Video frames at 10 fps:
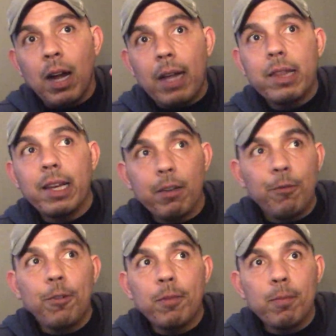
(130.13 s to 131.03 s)
I think
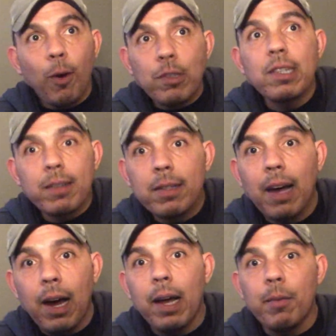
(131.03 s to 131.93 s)
for most of the
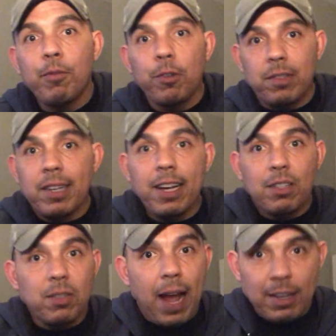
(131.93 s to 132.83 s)
time, for sex
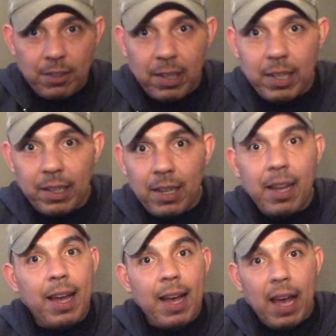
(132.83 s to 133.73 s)
to actually
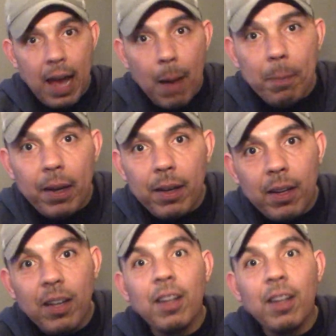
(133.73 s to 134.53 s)
happen,